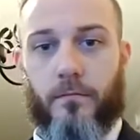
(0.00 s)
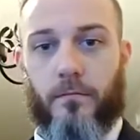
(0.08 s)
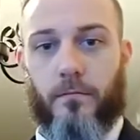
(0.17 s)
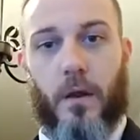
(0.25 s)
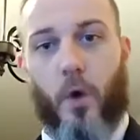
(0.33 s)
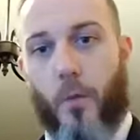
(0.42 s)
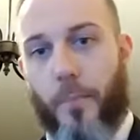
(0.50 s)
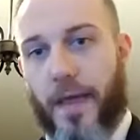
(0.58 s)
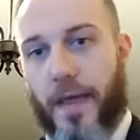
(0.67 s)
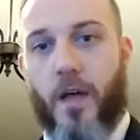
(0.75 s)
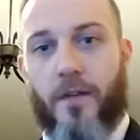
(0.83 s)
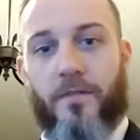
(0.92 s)
It'll pay
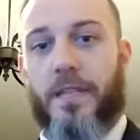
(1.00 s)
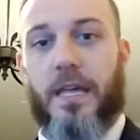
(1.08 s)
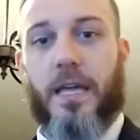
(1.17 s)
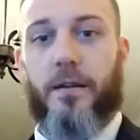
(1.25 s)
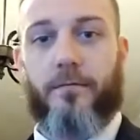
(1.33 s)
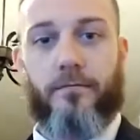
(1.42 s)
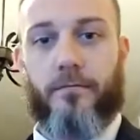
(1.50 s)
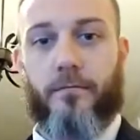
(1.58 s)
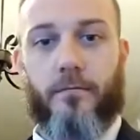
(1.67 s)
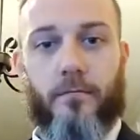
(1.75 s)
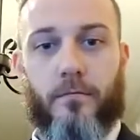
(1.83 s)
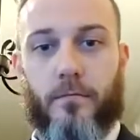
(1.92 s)
off in the end.
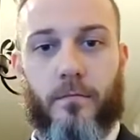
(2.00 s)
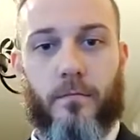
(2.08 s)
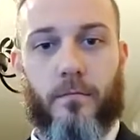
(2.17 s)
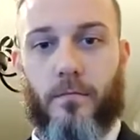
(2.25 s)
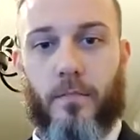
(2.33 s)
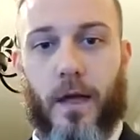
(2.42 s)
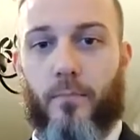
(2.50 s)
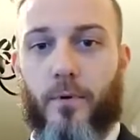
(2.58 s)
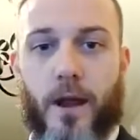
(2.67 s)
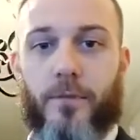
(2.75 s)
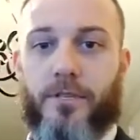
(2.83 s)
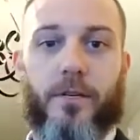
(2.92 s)
I
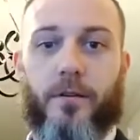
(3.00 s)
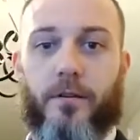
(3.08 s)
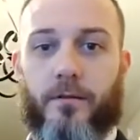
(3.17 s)
promise you.